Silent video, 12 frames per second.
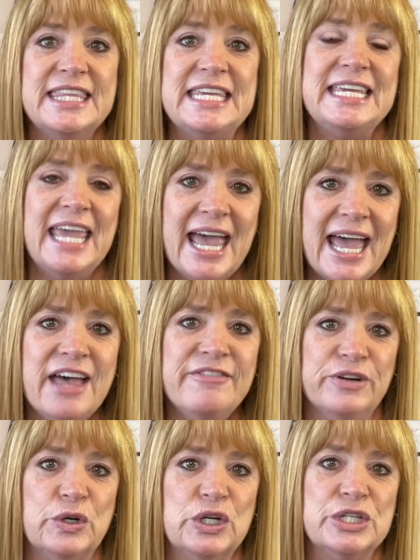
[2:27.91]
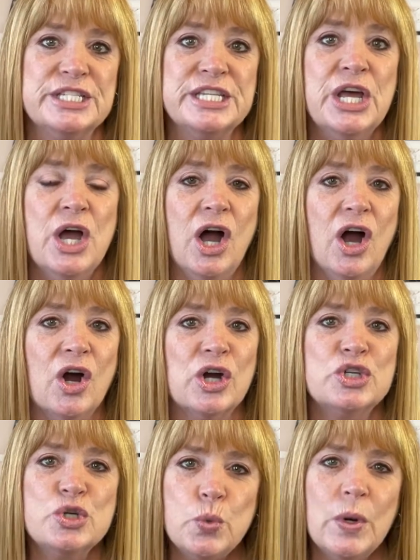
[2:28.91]
The caverns
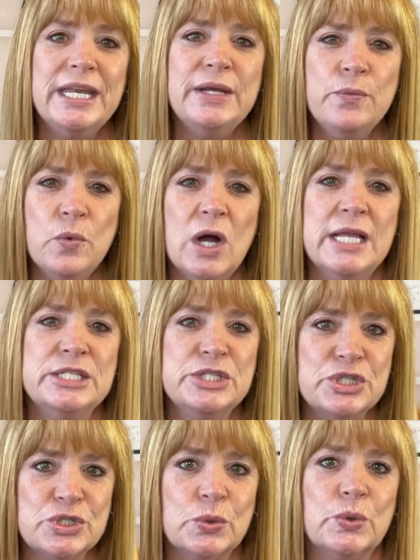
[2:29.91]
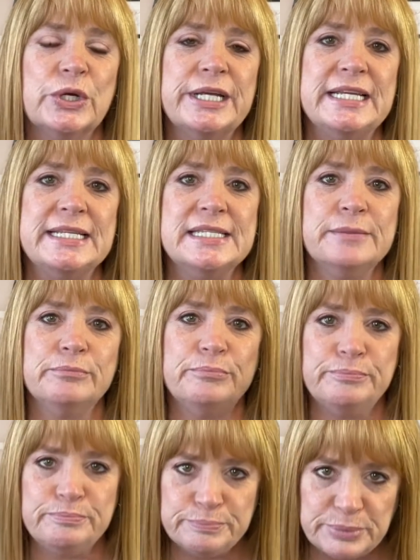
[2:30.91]
are 21 stories
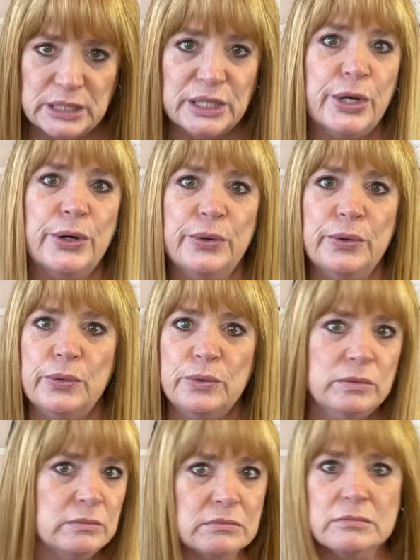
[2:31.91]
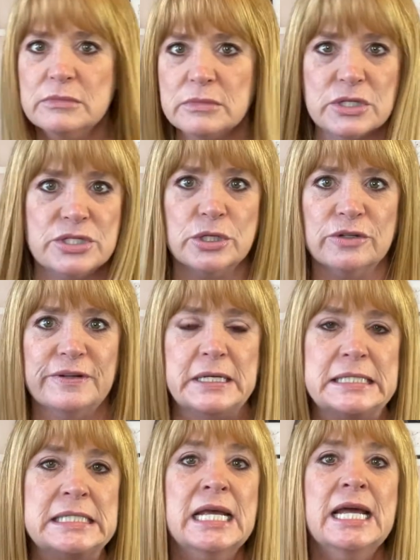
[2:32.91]
below the
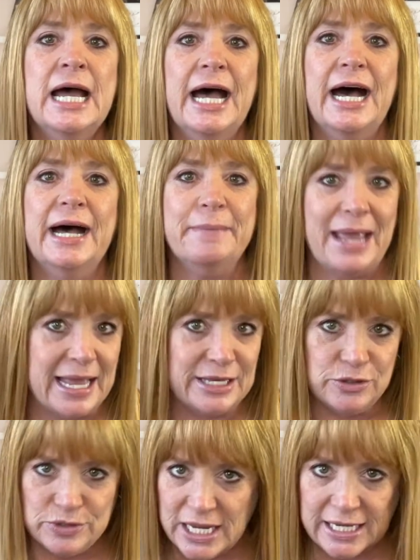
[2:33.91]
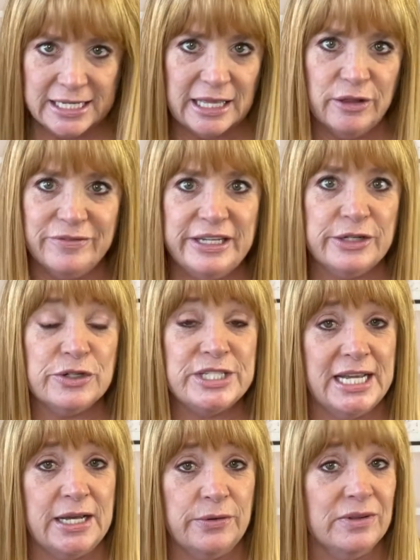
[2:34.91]
surface, and you take an elevator
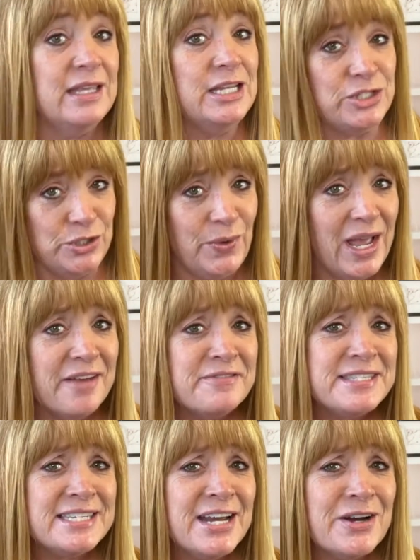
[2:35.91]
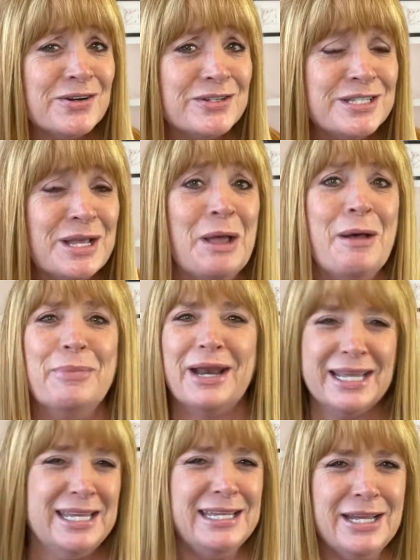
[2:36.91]
down. They do have stairs, but
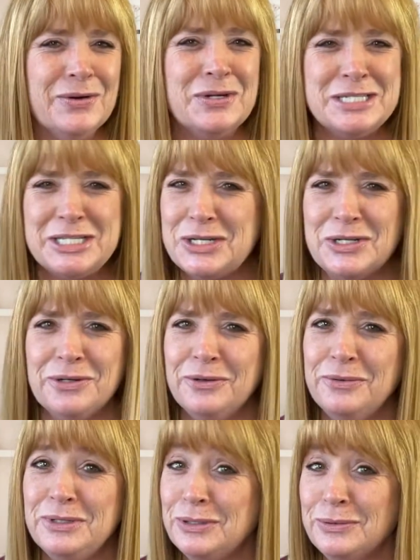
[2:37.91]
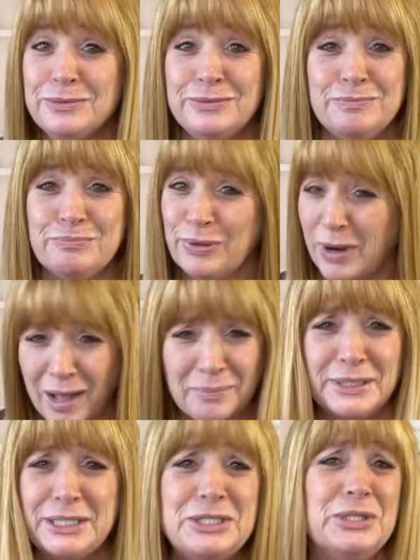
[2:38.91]
I can guarantee you
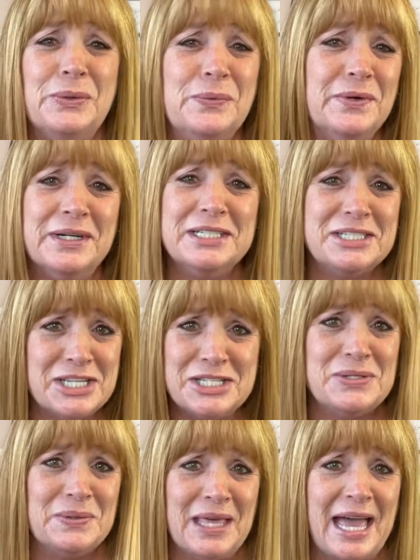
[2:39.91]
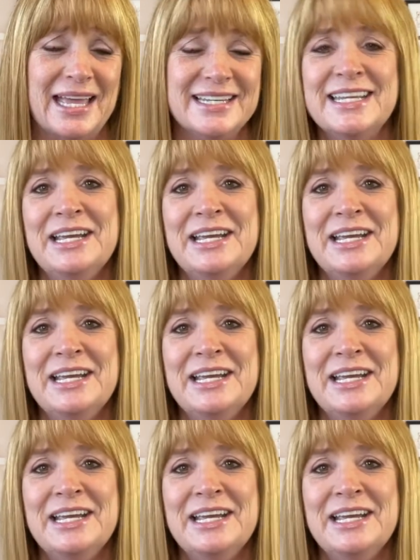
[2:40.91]
probably don't want to do that.